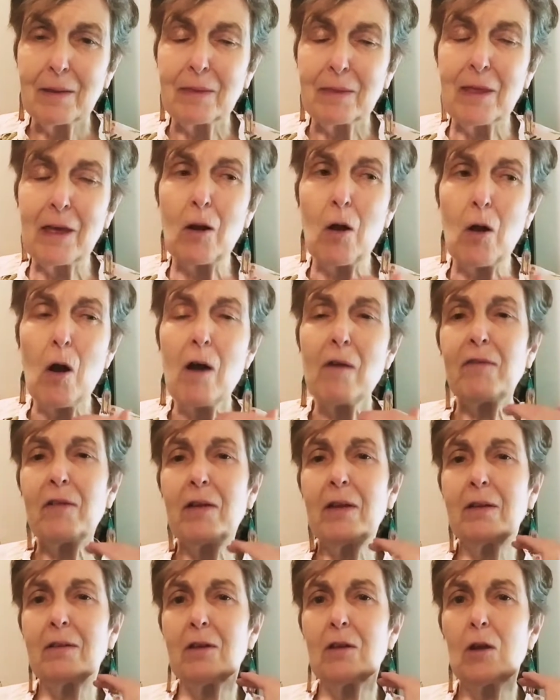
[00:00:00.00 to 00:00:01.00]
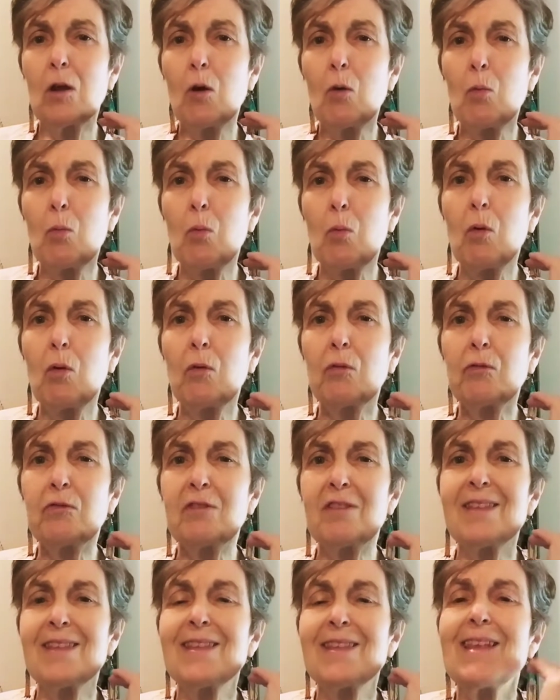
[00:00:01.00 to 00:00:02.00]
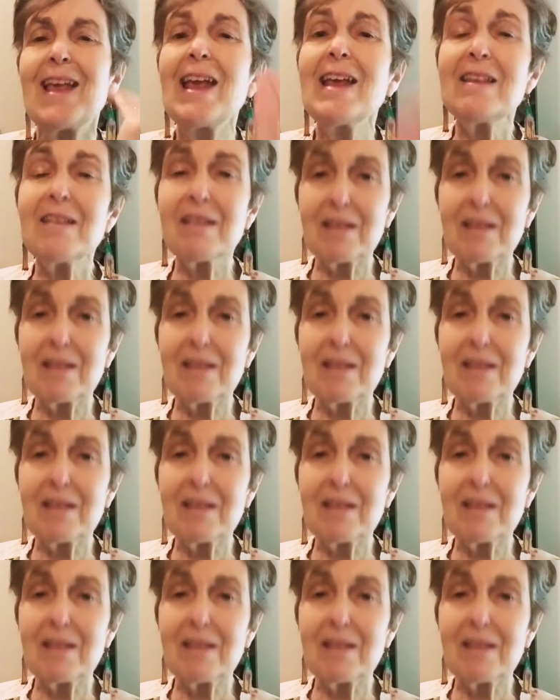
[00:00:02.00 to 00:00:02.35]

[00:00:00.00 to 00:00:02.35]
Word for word: that often, you know, we'll say